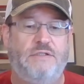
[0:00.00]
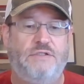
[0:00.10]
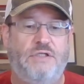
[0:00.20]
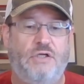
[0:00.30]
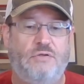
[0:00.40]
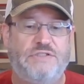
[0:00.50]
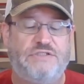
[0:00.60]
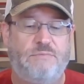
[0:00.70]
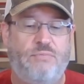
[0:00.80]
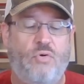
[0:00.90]
You know,
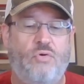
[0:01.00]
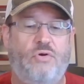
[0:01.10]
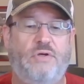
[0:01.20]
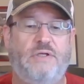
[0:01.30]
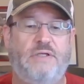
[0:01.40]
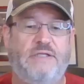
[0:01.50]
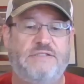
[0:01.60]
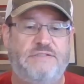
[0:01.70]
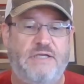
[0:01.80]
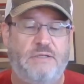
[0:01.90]
let's support
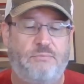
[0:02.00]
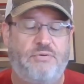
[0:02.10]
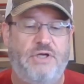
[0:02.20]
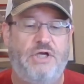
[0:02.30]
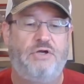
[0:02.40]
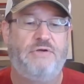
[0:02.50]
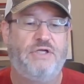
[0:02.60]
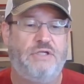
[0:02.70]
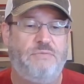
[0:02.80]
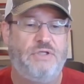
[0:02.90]
and stay in prayer
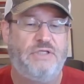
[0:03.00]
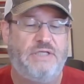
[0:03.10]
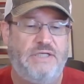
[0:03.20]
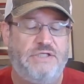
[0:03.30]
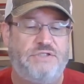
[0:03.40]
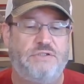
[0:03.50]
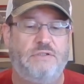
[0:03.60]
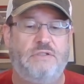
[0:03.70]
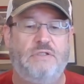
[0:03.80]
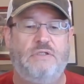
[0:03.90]
and communication.